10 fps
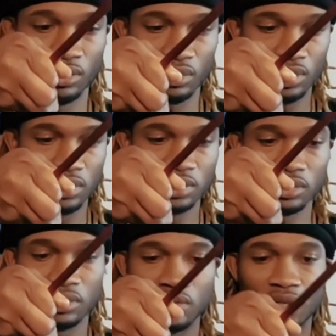you can
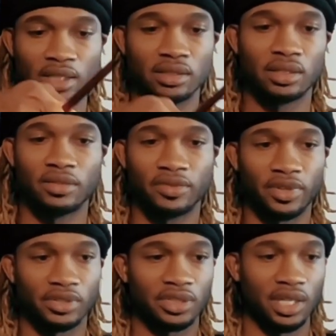just do what I done the
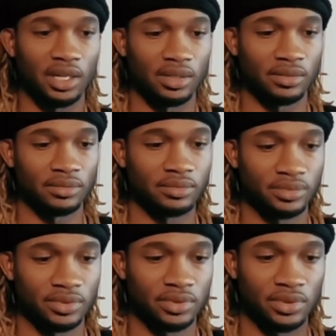first time.
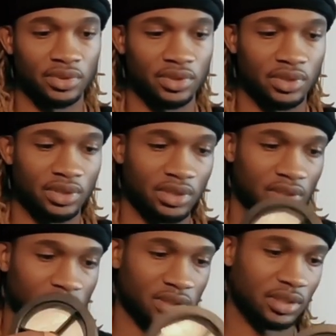
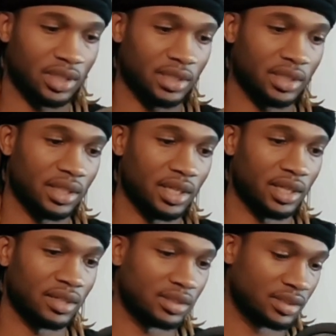Take
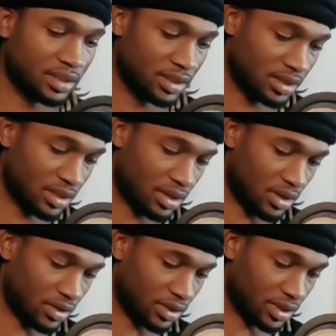that,
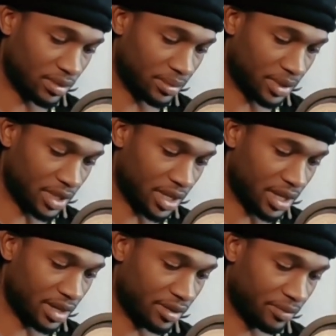hold it up in
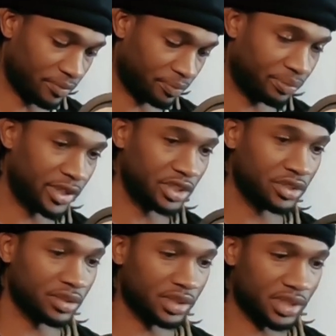there, make
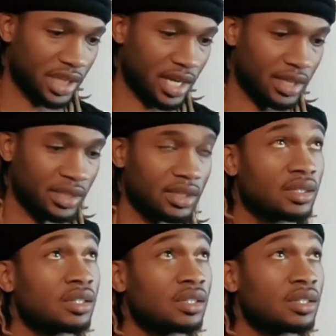sure it's tight.